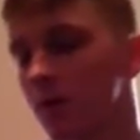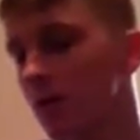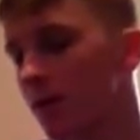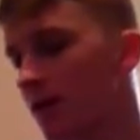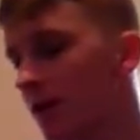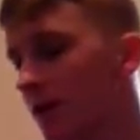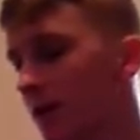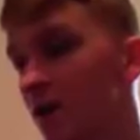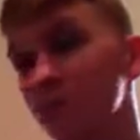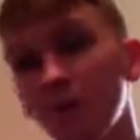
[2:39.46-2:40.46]
anyway,
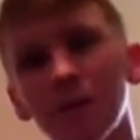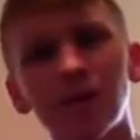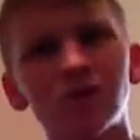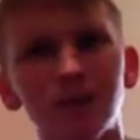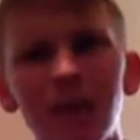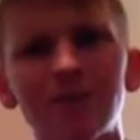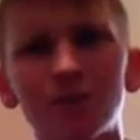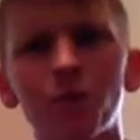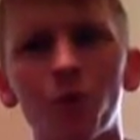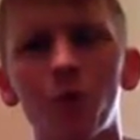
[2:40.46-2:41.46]
I should probably actually get
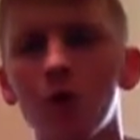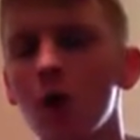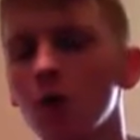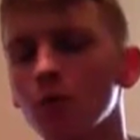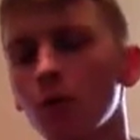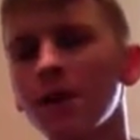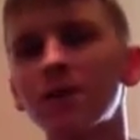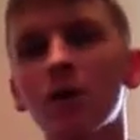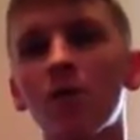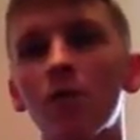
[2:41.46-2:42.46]
into Raw. Raw
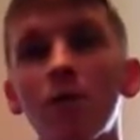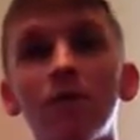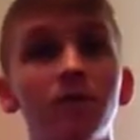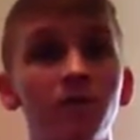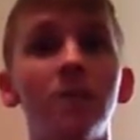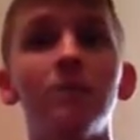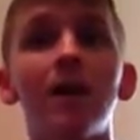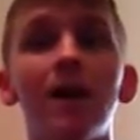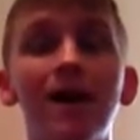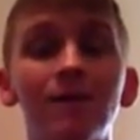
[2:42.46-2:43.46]
kicked off with Finn
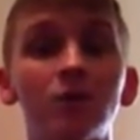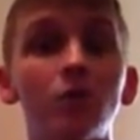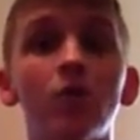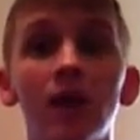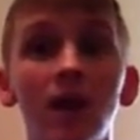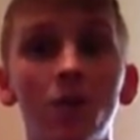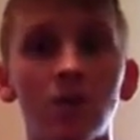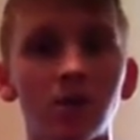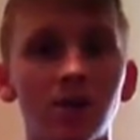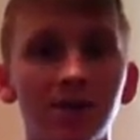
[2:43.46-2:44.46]
Balor having to
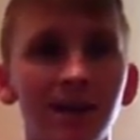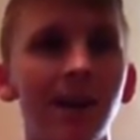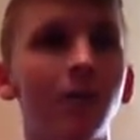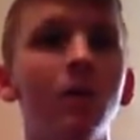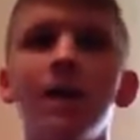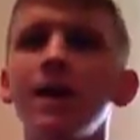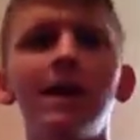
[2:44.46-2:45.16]
relinquish the title. He